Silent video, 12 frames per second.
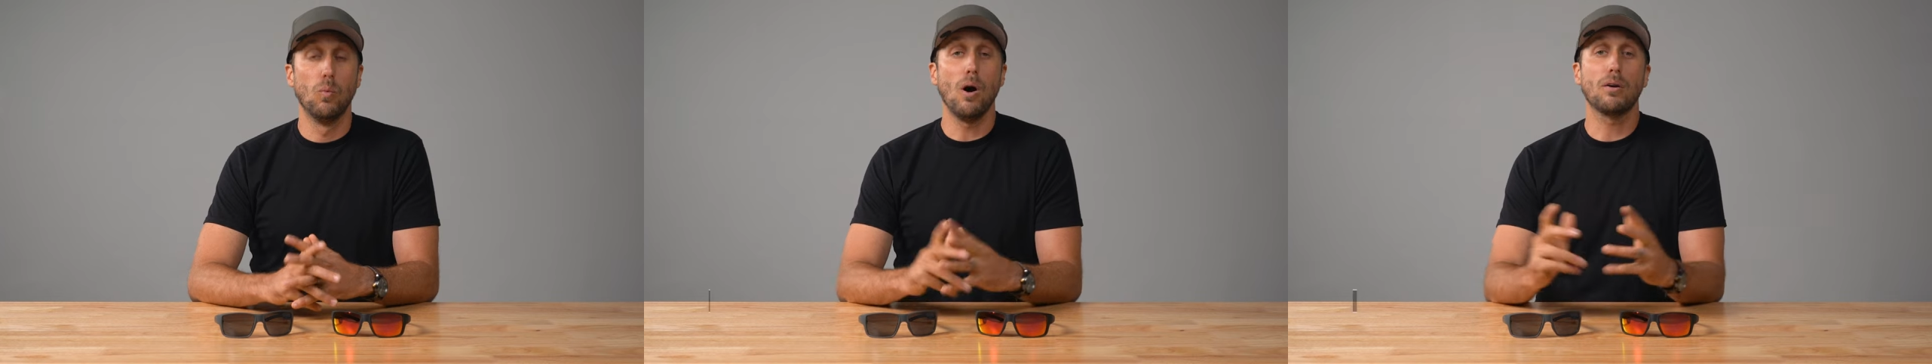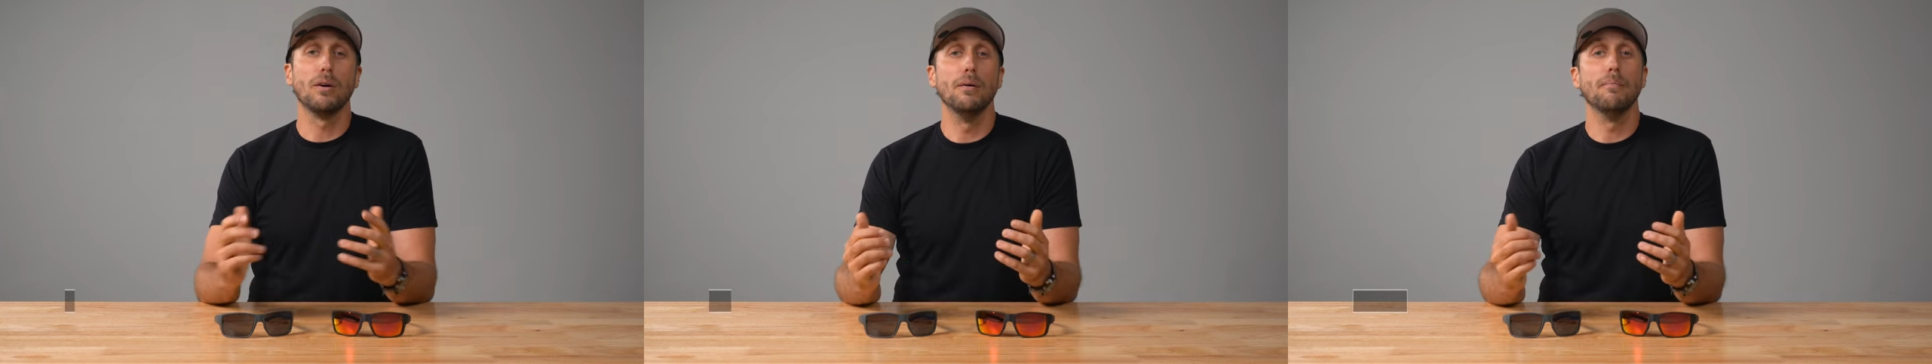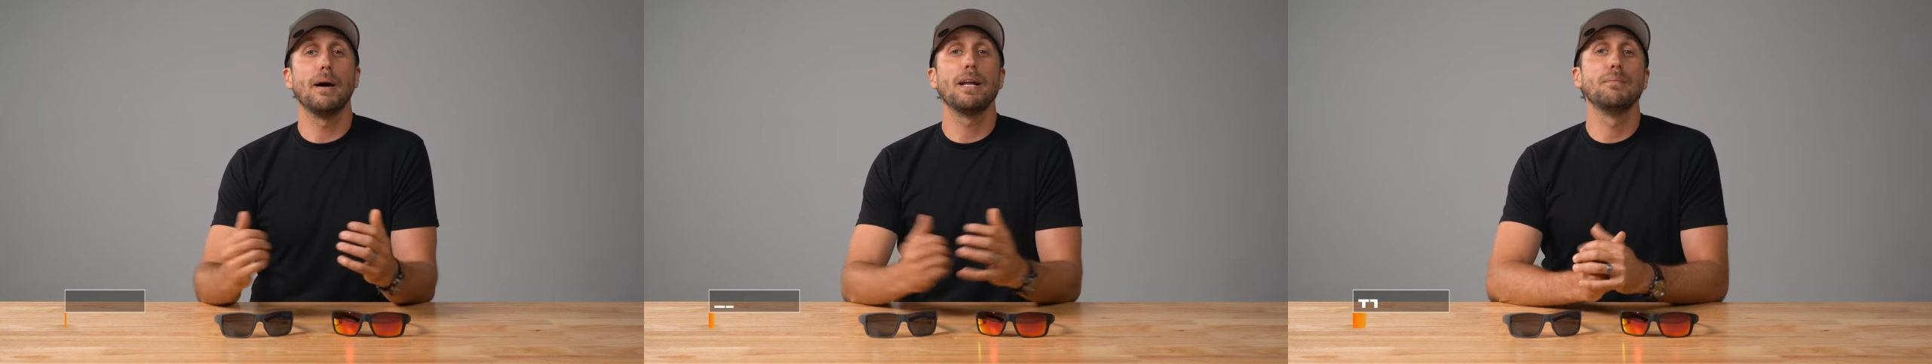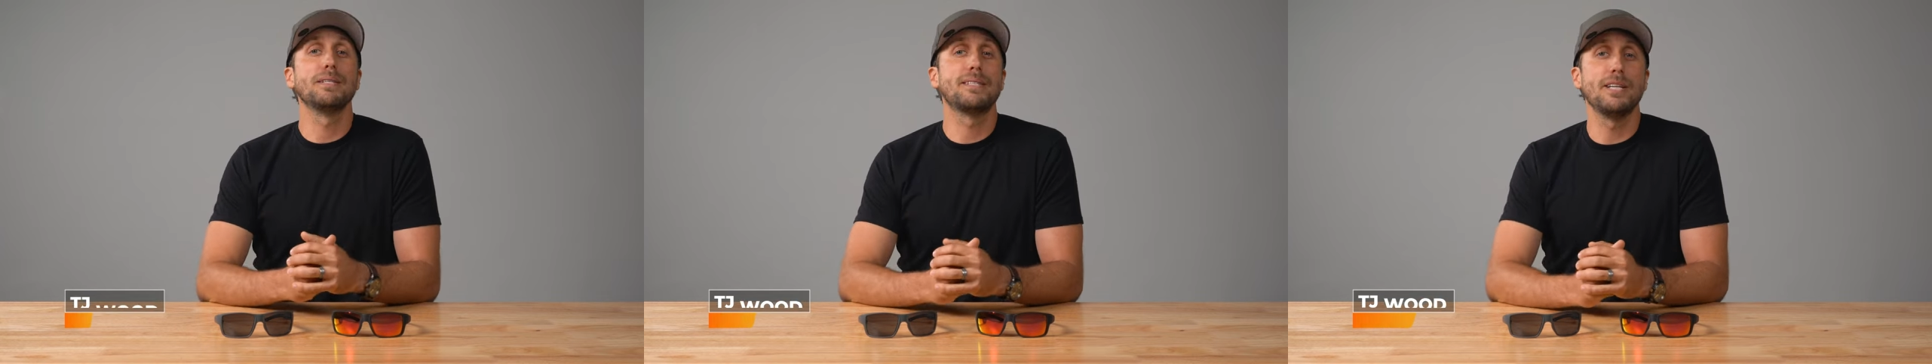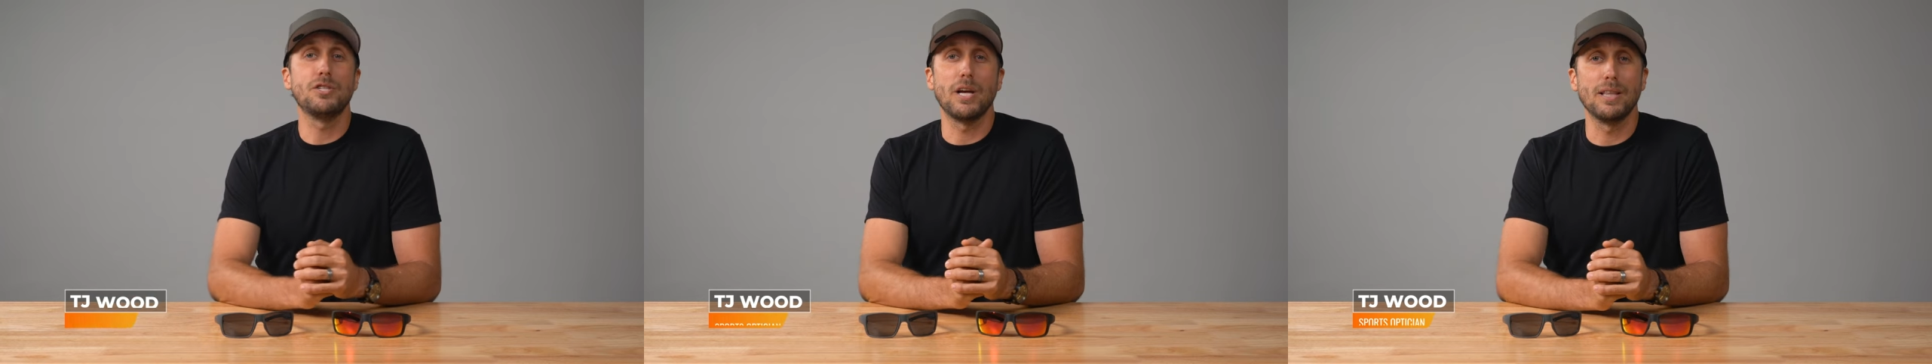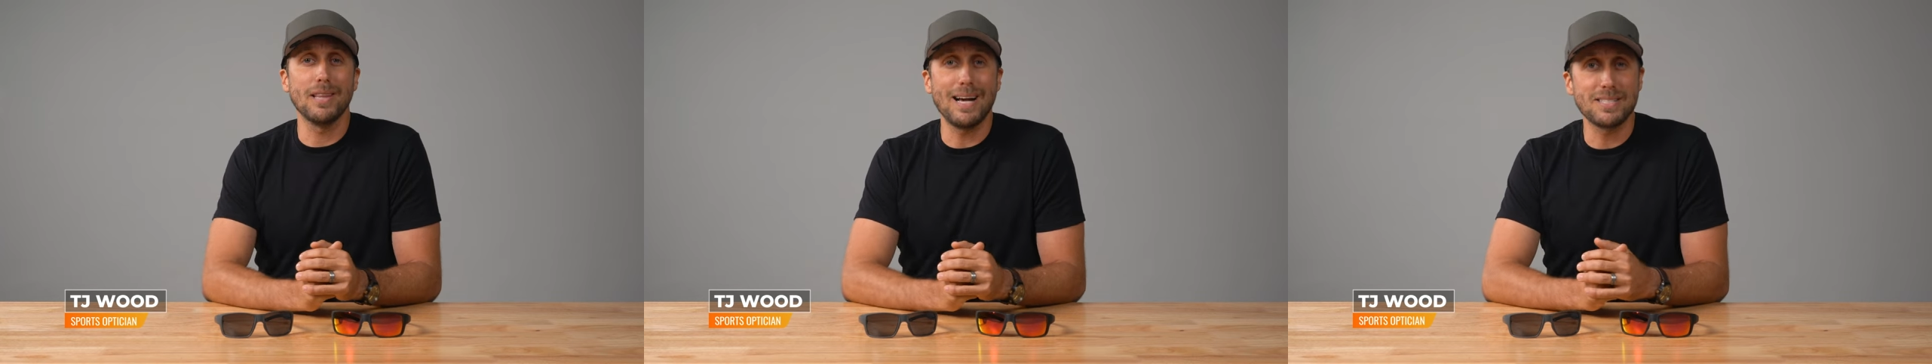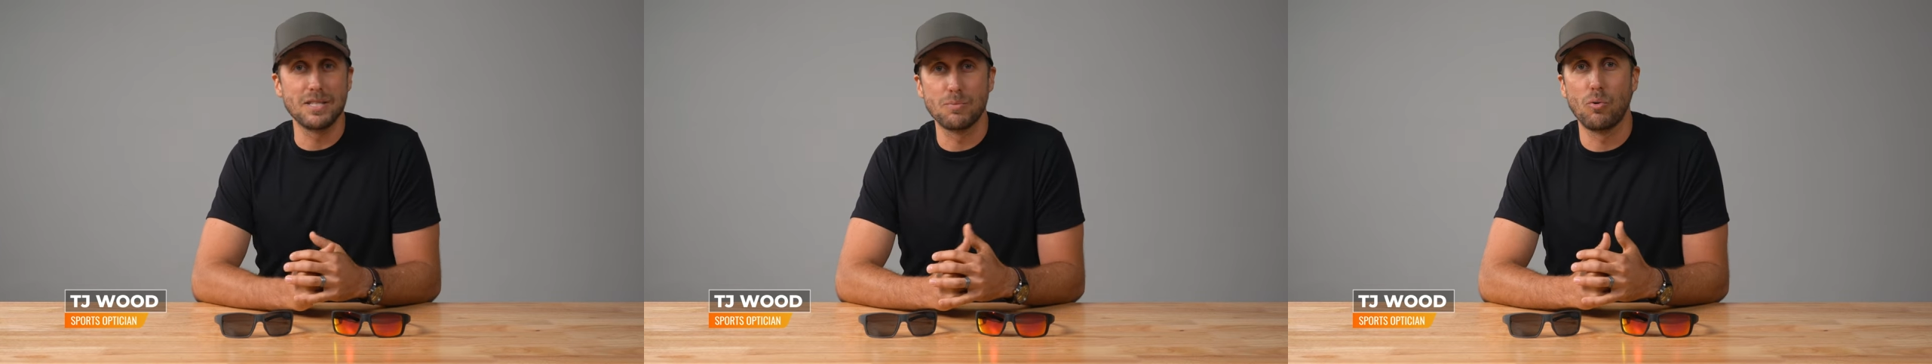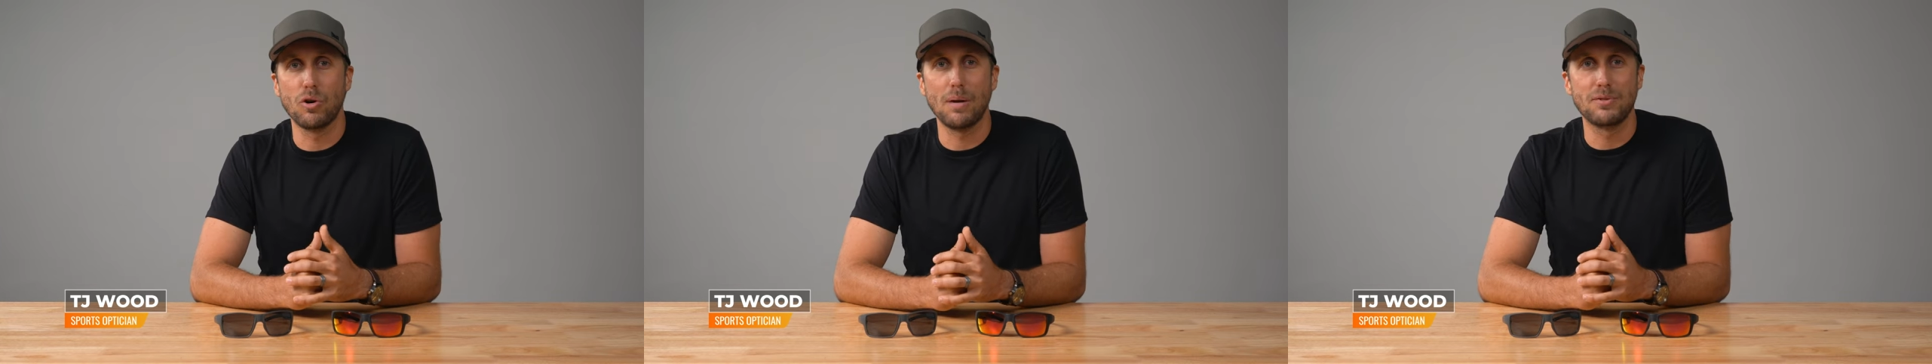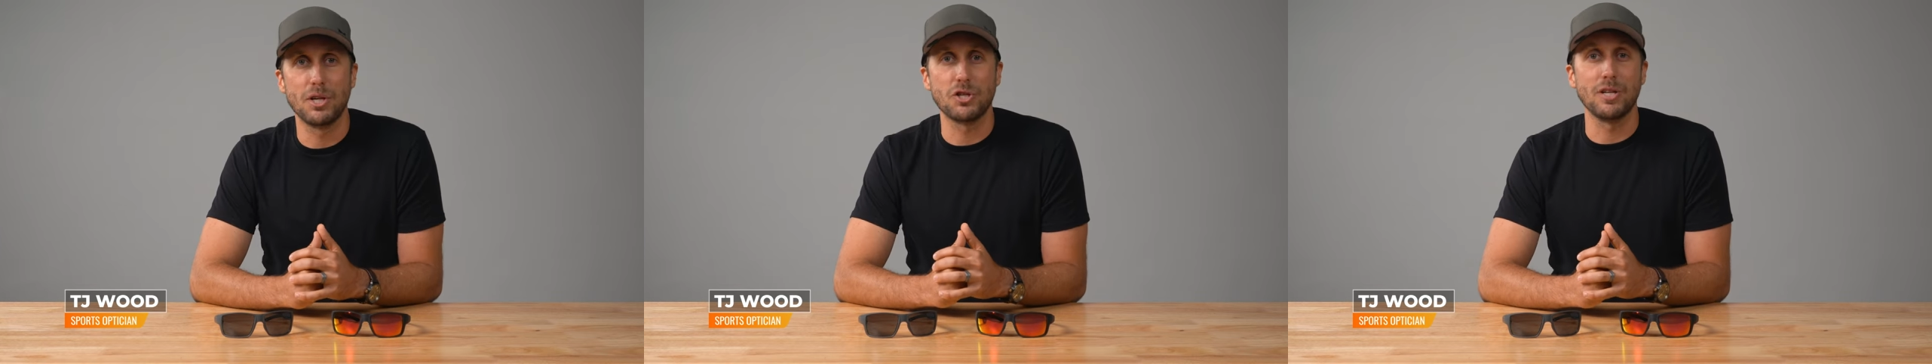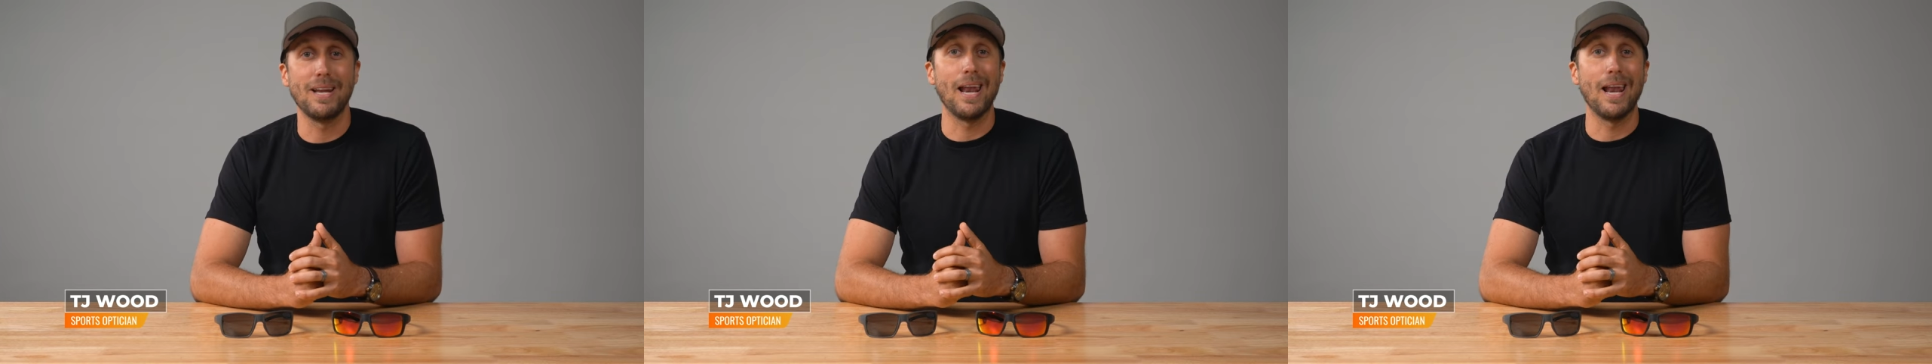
Welcome, my name is T J, licensed sport optician,